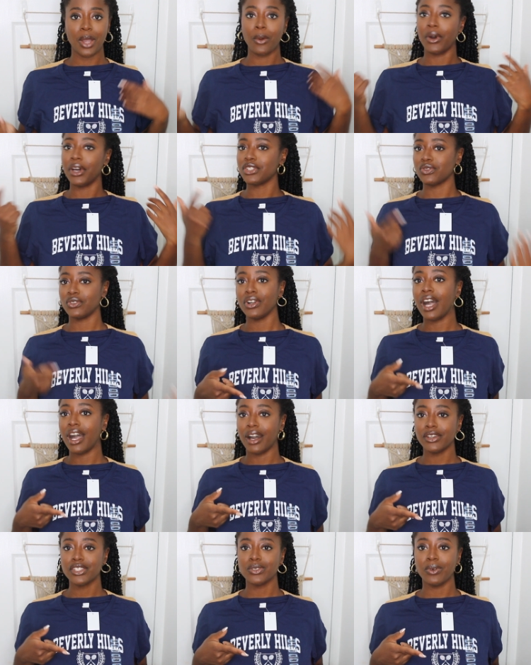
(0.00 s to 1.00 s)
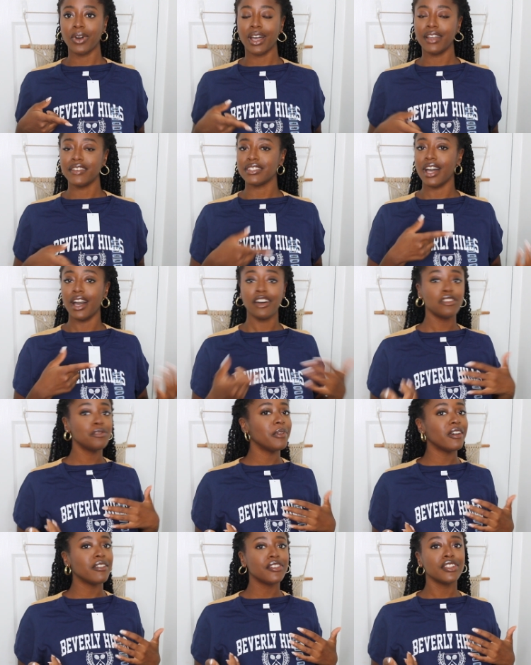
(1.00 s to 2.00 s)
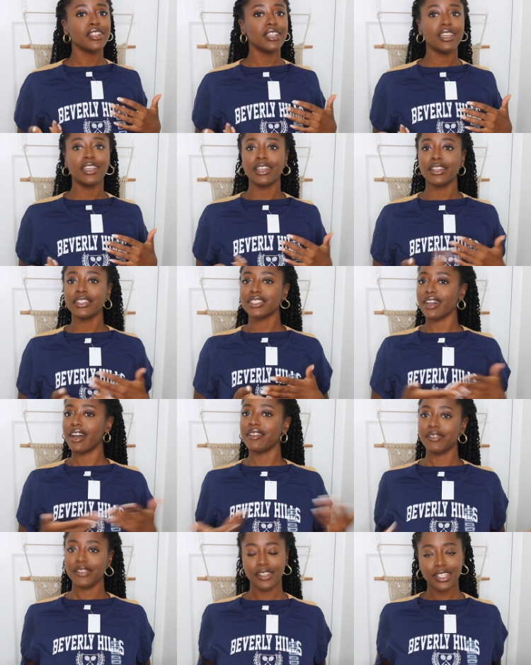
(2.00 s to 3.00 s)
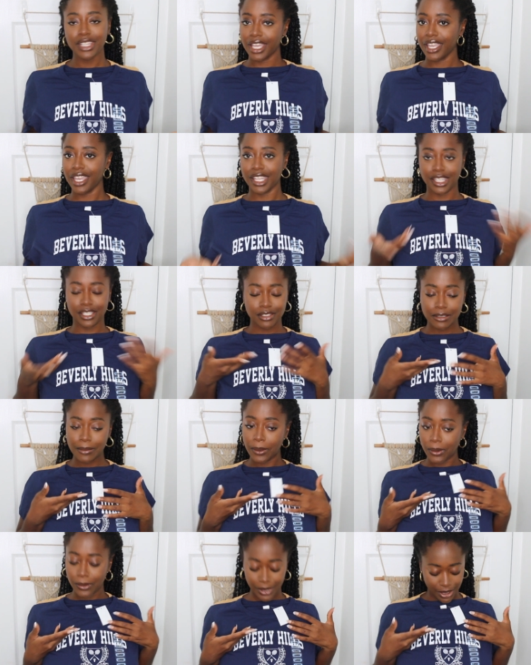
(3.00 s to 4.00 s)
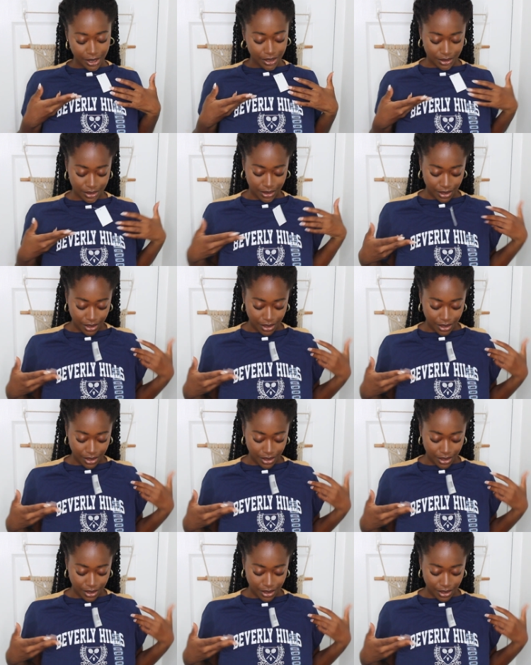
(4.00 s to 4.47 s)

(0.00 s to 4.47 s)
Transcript: I watch Real Housewives of Beverly Hills. I feel like at this point,